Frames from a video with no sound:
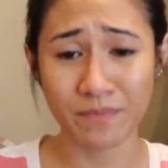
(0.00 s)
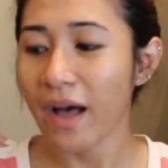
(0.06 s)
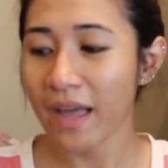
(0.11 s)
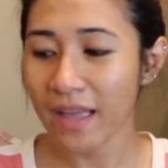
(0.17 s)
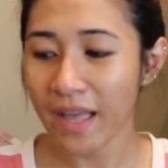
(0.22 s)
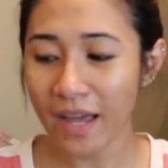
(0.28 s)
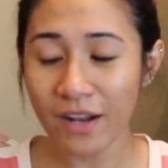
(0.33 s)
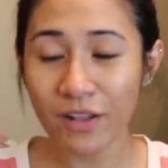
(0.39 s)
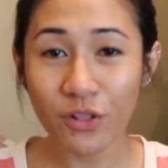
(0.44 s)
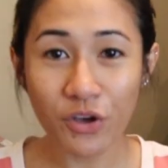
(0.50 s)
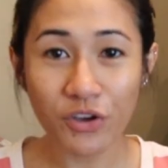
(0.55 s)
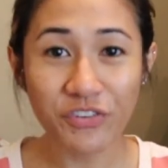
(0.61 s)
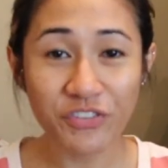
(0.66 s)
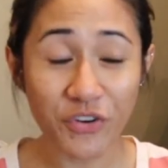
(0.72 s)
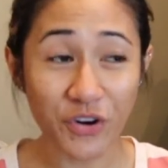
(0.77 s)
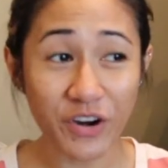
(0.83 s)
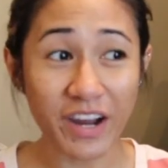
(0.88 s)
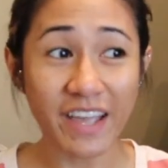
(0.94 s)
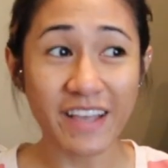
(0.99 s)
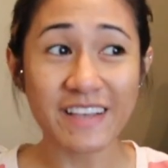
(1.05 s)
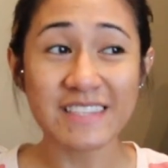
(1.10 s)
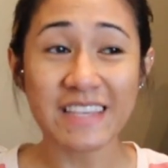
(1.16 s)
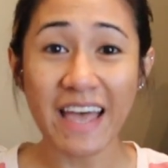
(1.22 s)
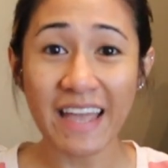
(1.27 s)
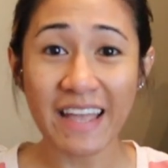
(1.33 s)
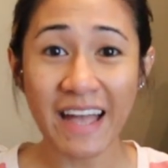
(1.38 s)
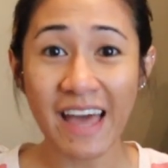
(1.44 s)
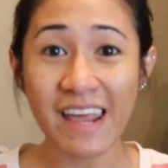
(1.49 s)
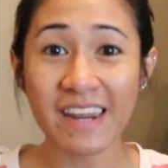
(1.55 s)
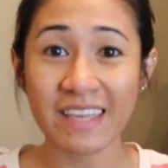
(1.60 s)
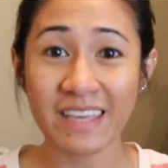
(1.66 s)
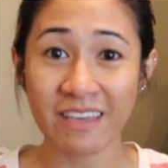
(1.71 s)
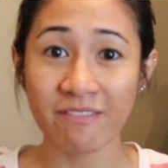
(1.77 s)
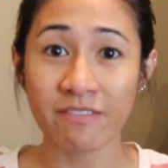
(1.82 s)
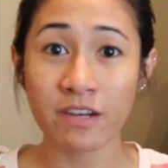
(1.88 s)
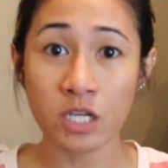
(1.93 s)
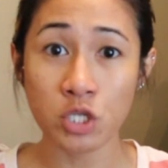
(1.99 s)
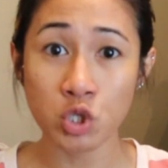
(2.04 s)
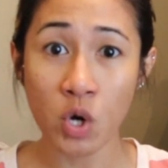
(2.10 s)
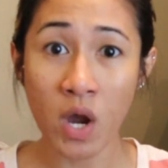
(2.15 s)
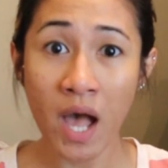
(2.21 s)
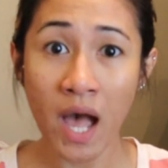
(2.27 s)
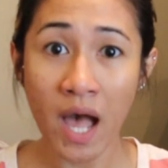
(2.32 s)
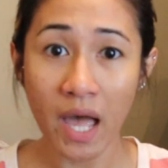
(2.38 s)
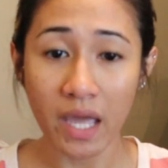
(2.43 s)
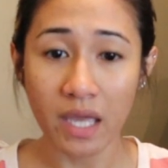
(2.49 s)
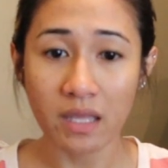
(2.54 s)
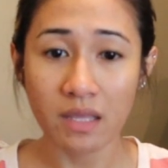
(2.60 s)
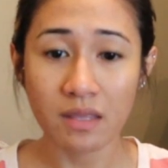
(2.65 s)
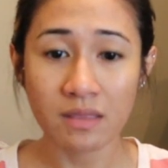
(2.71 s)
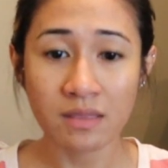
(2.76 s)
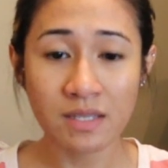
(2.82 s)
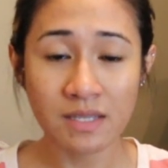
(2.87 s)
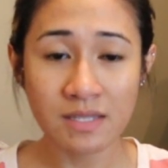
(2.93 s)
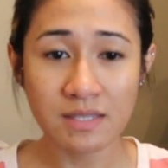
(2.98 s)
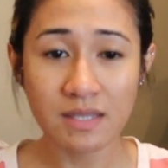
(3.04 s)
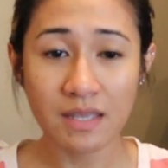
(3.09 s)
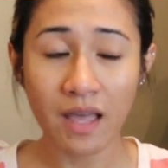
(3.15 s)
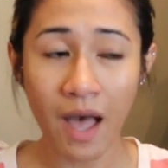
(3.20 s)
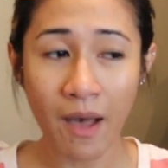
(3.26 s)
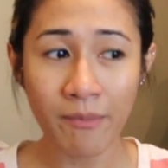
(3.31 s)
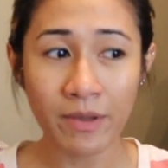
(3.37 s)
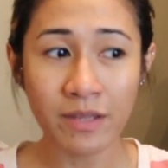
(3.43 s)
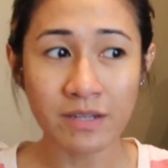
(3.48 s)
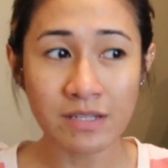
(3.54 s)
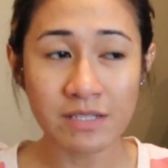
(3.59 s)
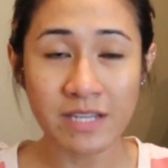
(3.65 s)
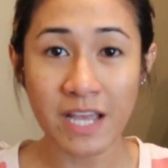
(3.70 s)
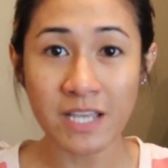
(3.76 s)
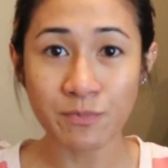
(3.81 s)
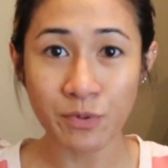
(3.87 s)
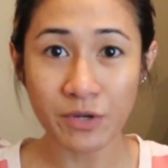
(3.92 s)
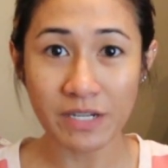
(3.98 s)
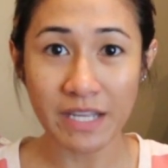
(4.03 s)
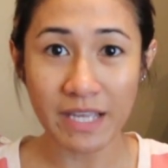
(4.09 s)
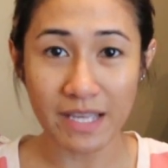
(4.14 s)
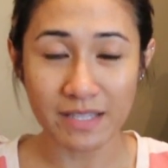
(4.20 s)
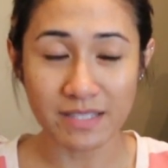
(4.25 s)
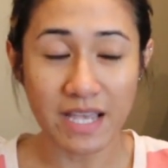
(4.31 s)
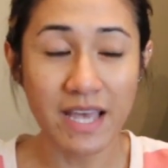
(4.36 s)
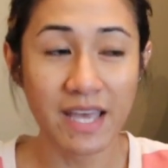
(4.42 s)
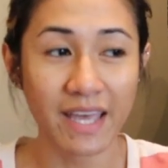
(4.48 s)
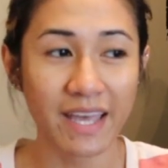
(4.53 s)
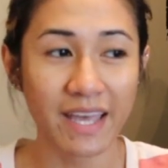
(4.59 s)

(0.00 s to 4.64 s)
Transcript: I gotta look for it because I gotta give it a try. I'm in a desperate need.